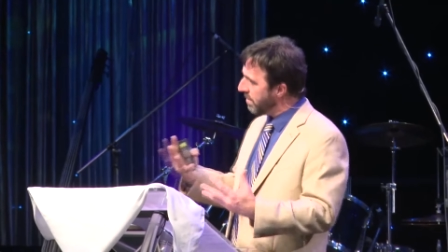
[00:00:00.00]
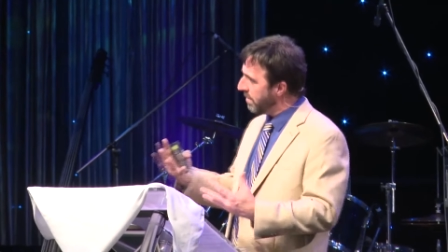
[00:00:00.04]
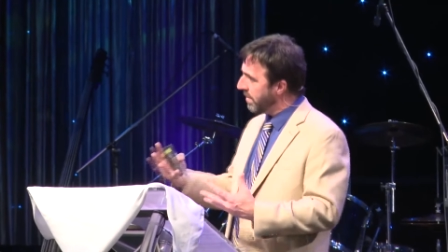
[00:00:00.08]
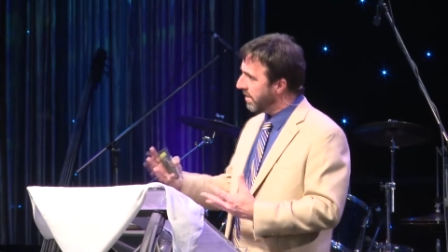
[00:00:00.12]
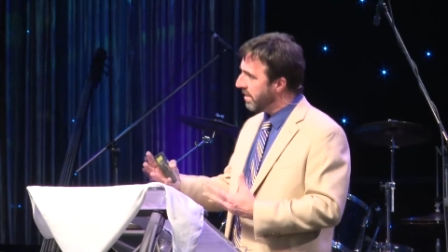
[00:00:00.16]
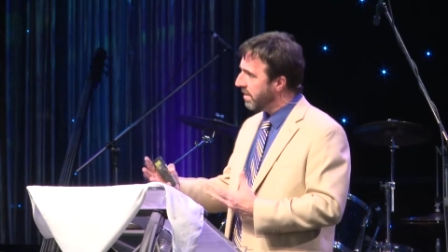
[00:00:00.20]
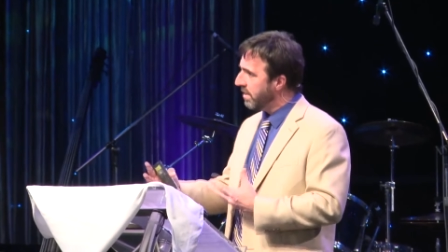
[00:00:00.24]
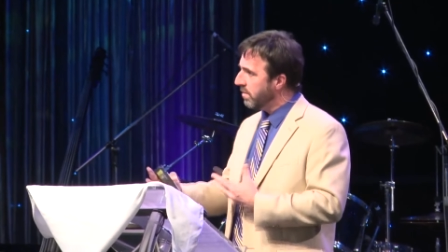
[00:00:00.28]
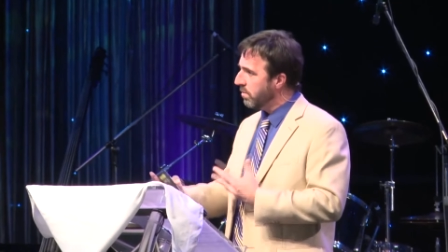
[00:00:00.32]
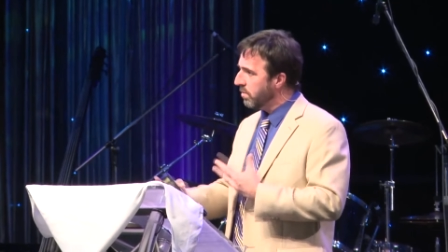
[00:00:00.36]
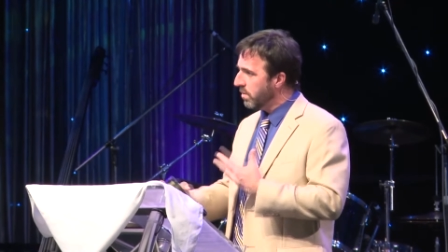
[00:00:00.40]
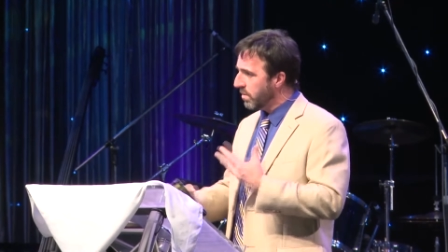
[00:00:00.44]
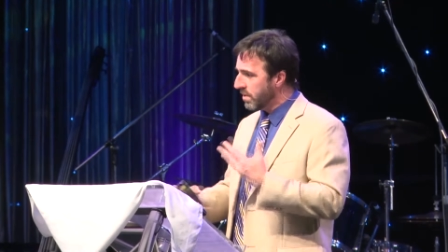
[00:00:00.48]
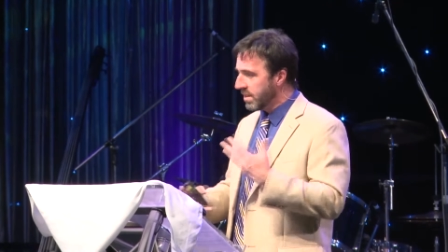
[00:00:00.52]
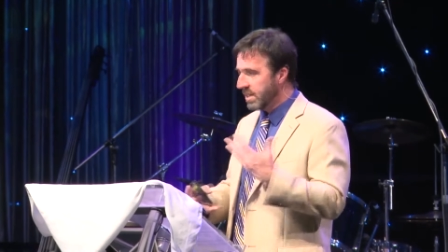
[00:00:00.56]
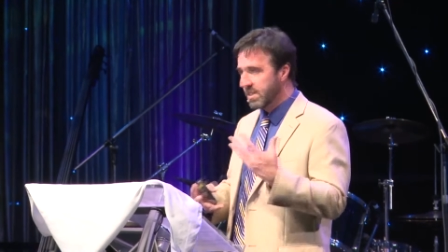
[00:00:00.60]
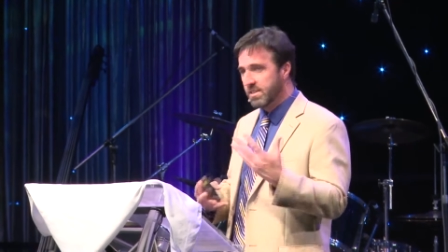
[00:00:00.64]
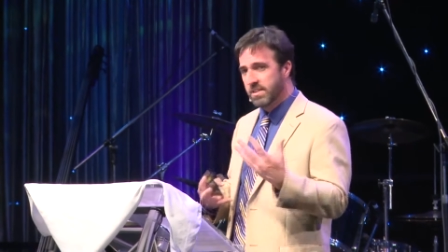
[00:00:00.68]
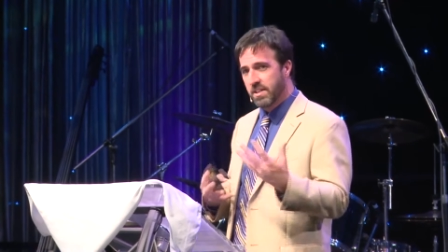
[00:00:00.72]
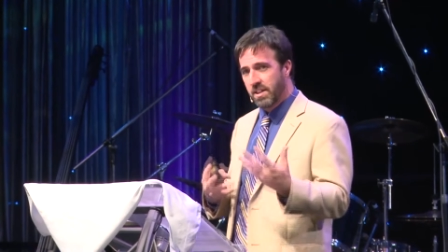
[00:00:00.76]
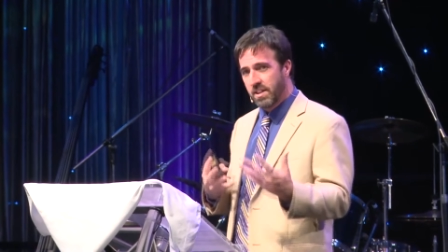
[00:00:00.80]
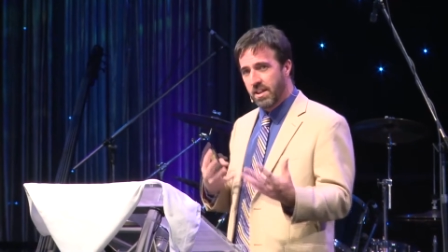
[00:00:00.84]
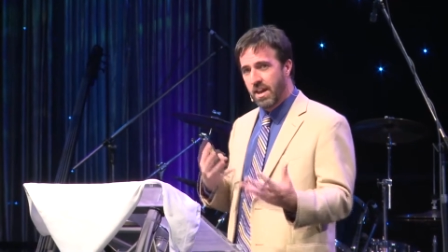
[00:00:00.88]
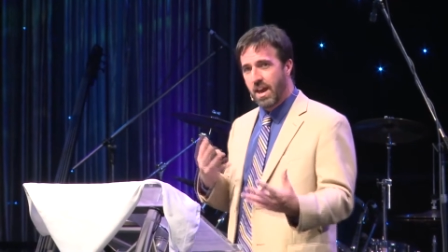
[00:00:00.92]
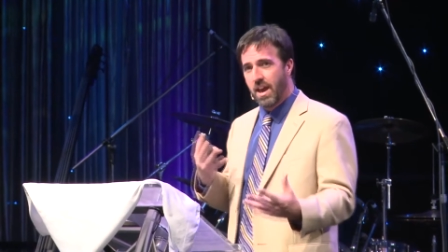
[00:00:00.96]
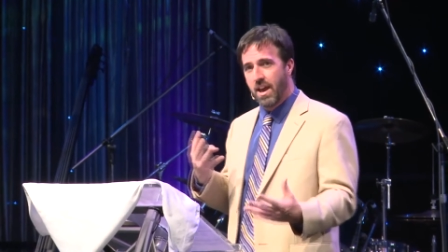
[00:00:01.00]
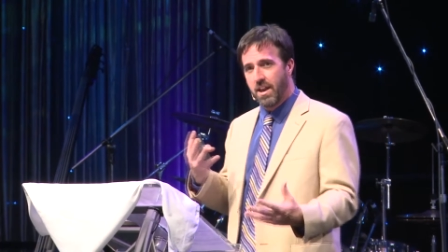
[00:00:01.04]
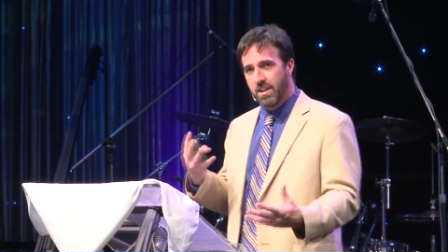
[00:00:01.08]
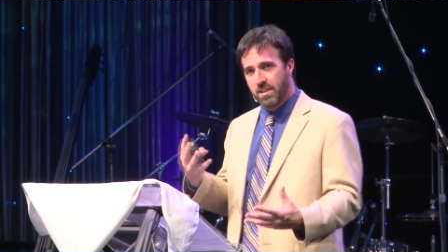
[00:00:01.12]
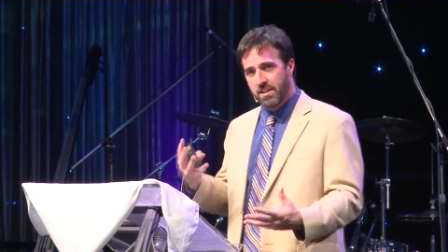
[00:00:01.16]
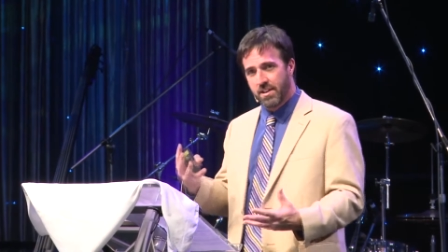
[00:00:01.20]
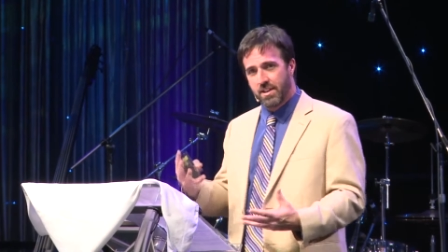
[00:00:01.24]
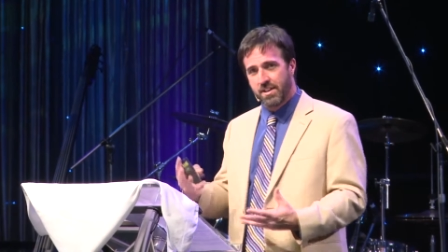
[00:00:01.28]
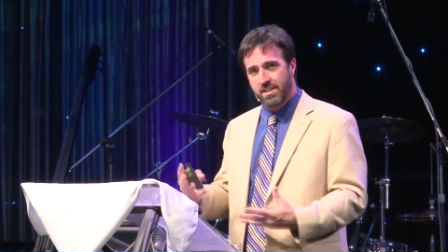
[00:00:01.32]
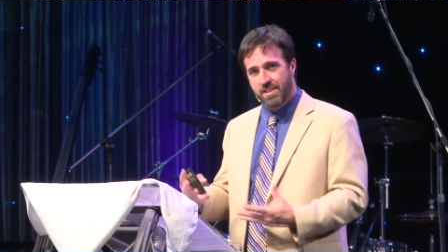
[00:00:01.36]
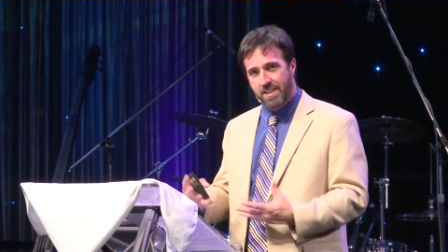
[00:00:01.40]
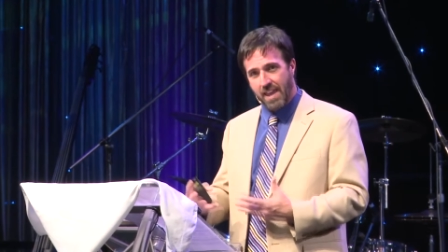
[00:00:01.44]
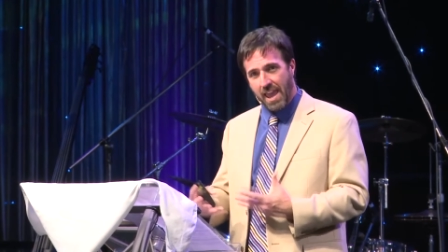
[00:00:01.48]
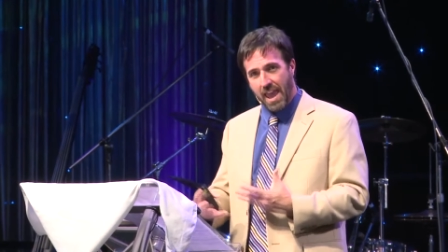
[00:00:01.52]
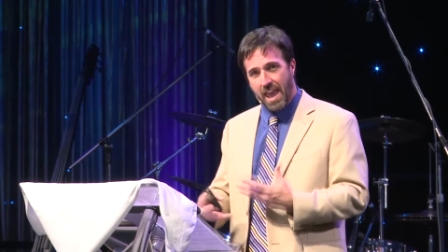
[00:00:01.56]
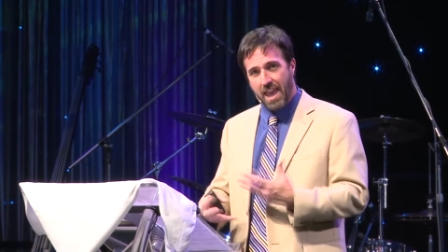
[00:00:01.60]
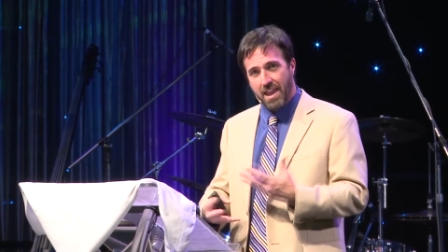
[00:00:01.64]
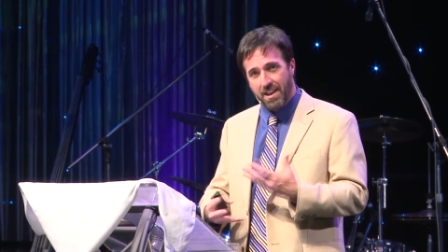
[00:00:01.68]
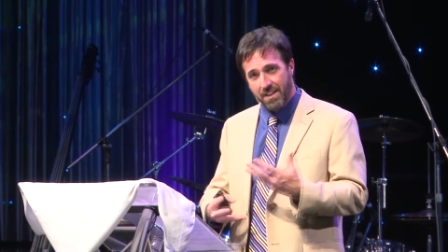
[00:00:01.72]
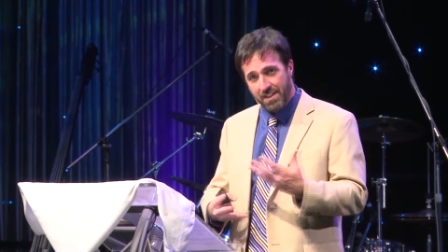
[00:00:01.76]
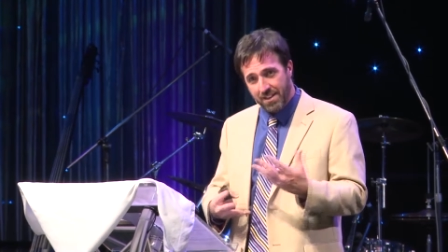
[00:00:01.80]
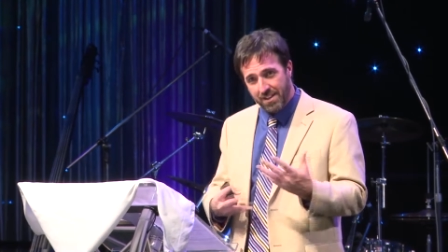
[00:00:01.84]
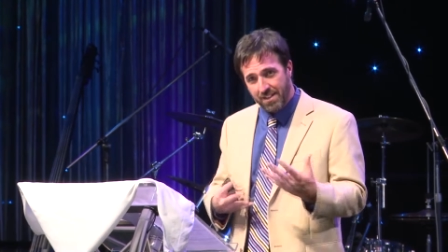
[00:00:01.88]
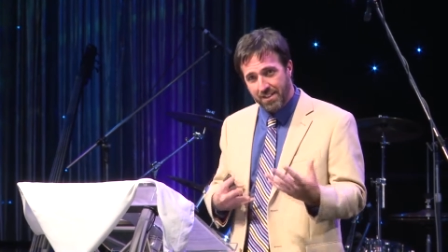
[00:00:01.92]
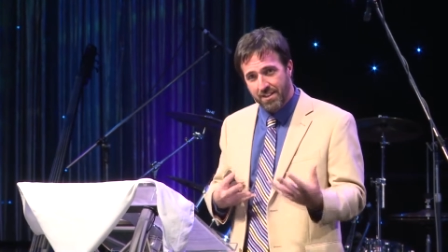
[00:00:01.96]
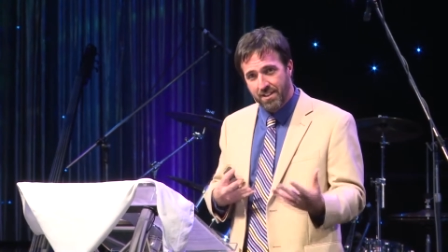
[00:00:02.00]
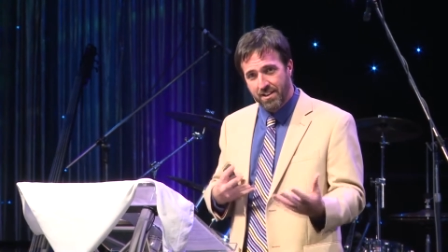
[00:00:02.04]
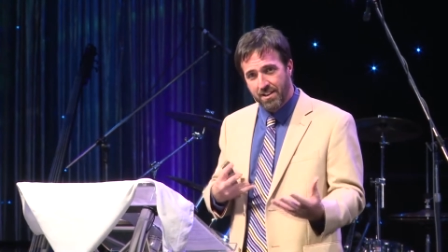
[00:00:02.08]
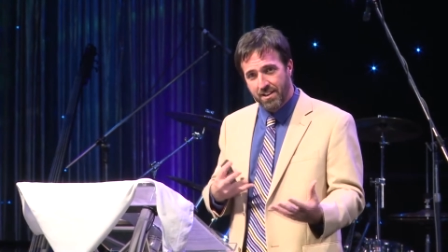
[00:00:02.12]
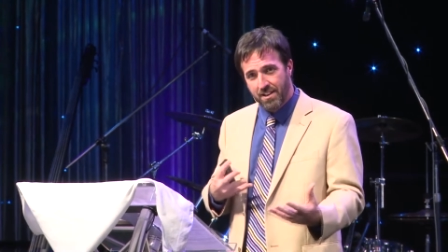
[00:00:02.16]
a minute, we'll get to that again.